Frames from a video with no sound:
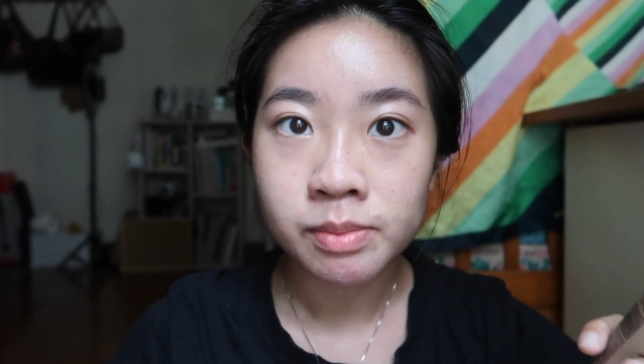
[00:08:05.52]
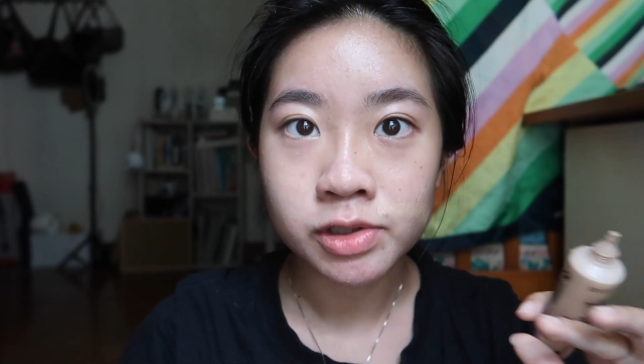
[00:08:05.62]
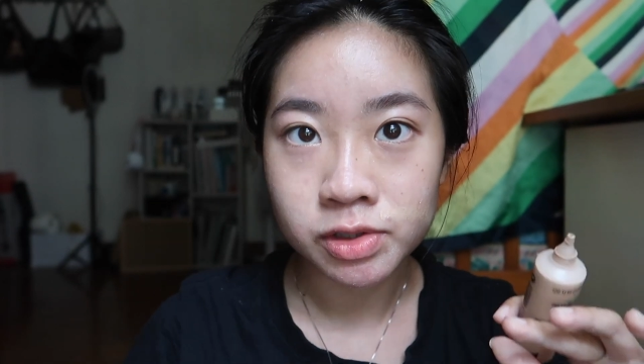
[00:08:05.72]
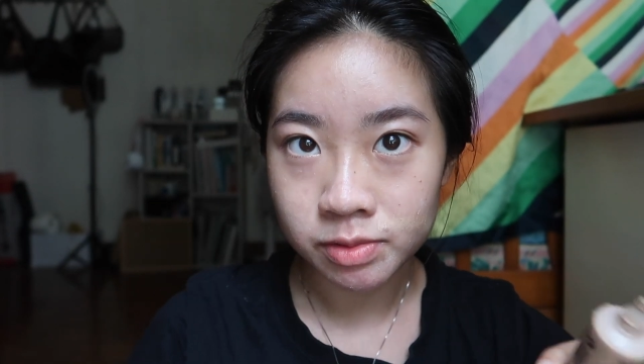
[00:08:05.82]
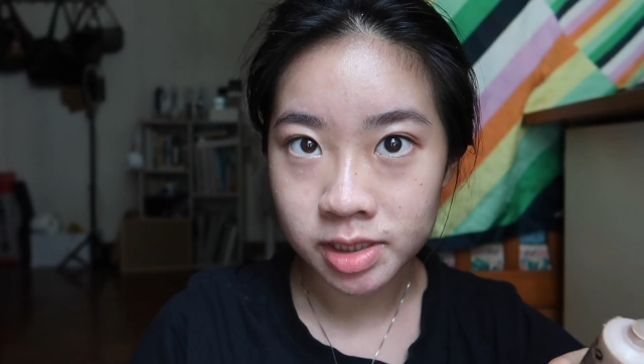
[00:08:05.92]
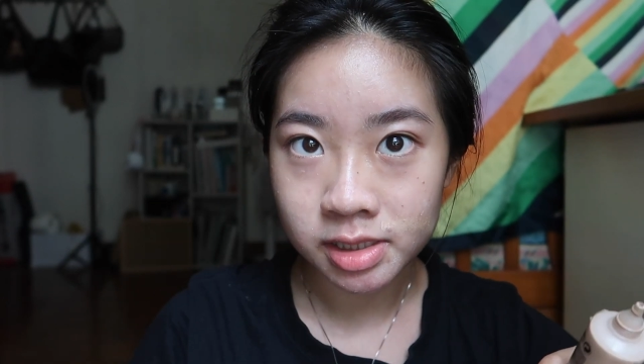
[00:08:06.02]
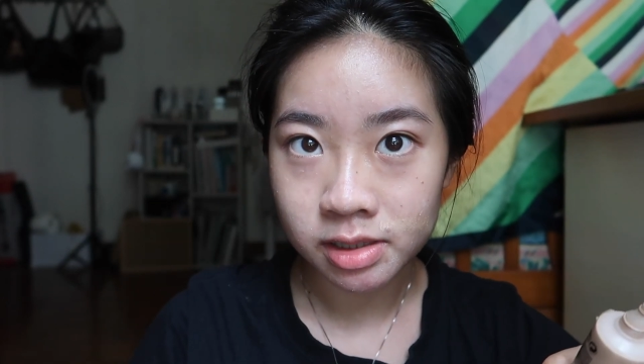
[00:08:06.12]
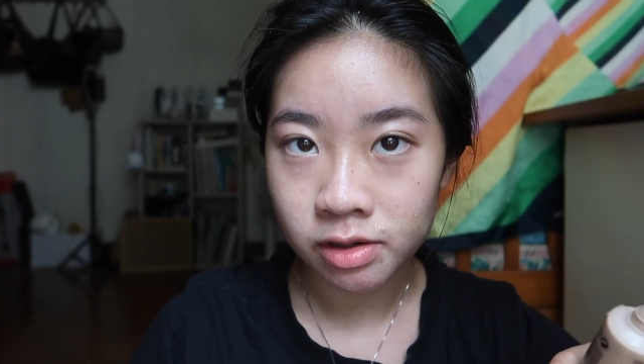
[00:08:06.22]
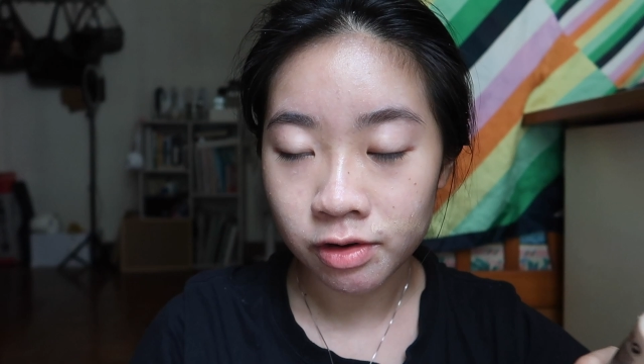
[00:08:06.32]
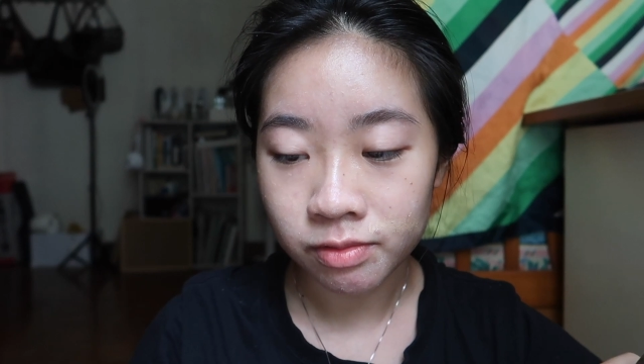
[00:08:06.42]
The most
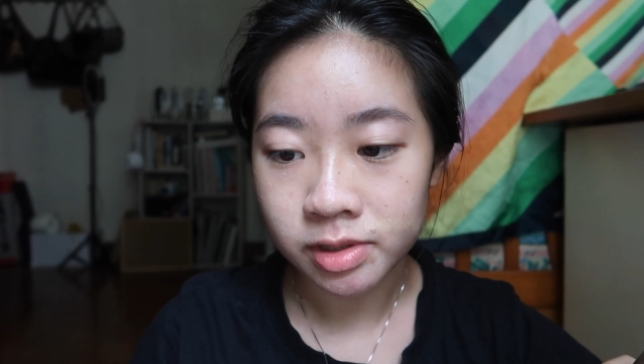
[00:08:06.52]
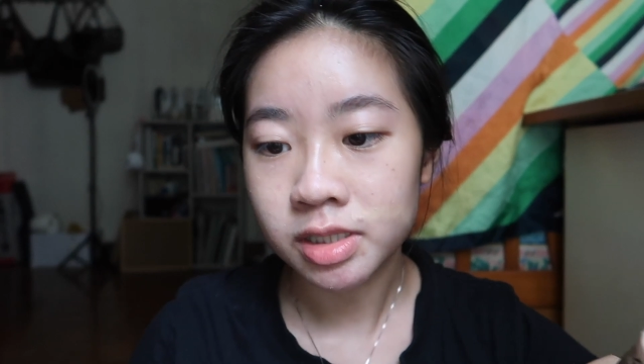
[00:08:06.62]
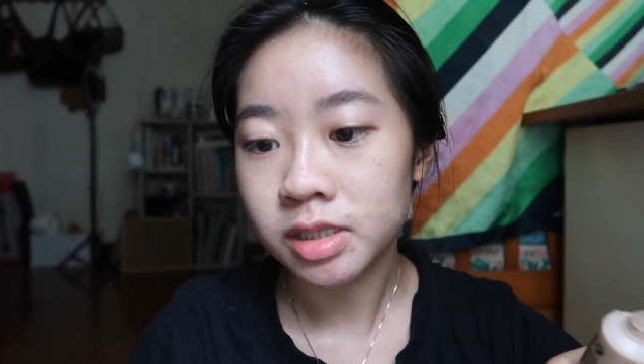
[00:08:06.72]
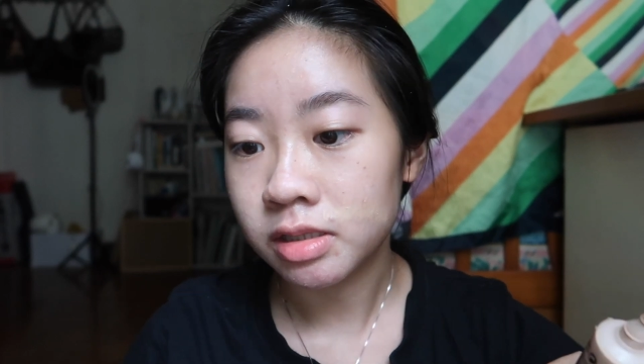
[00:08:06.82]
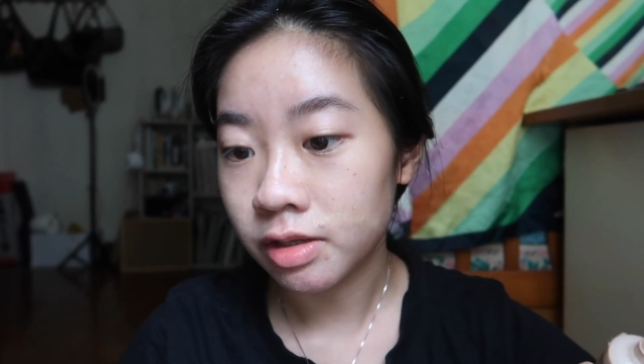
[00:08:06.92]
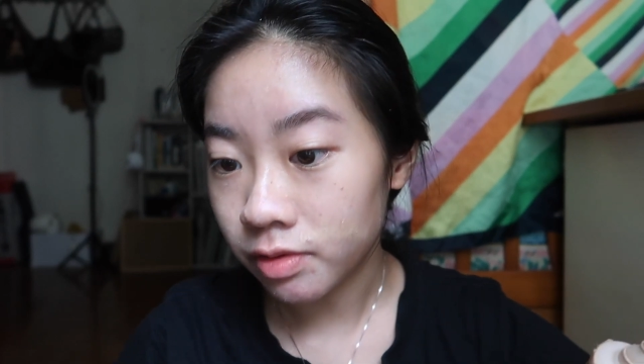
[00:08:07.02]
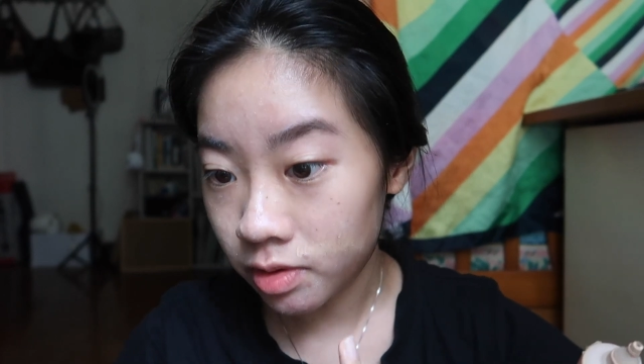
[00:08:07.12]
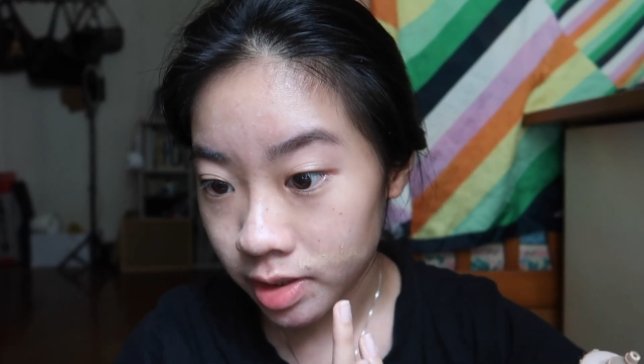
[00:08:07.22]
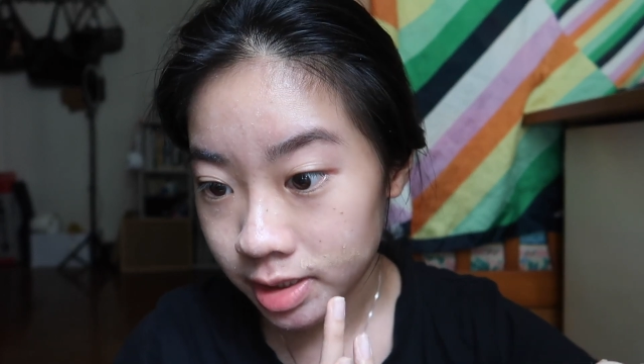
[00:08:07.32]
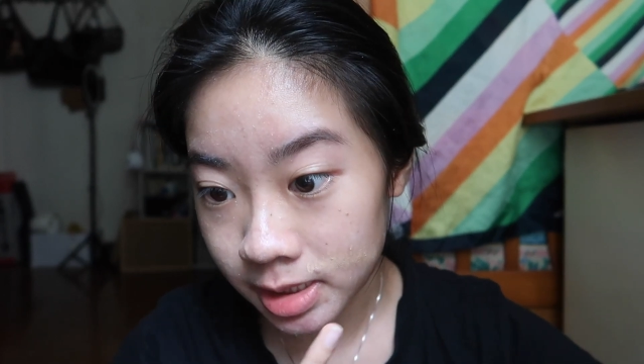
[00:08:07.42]
recent of which is of
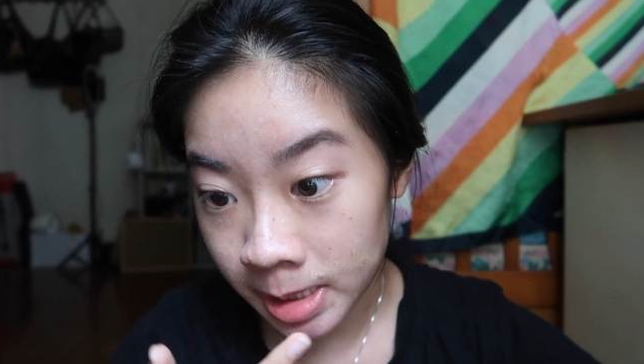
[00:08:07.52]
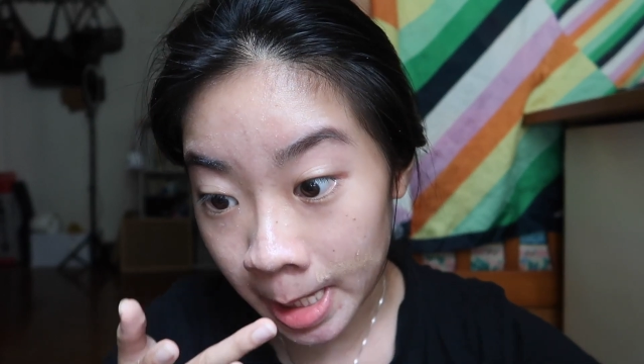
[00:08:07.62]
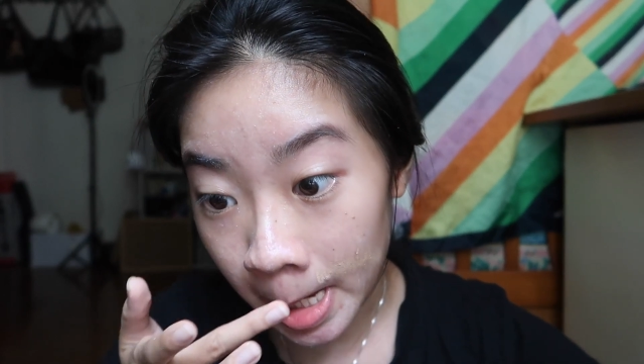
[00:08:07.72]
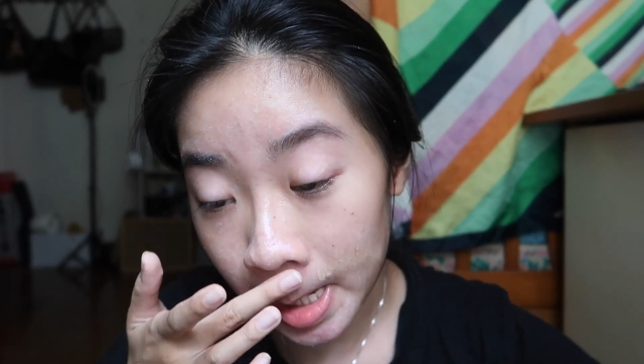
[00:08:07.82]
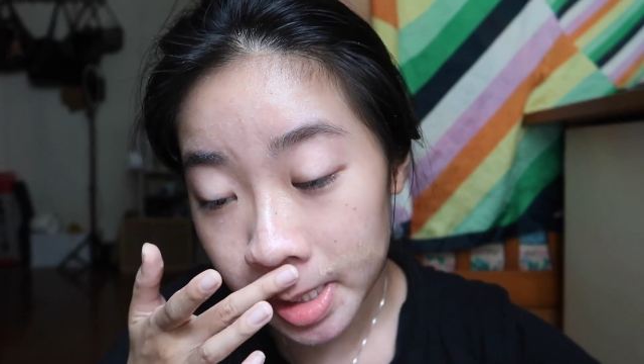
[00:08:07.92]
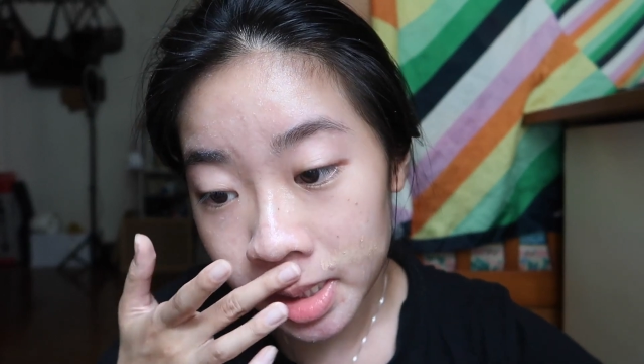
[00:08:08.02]
course the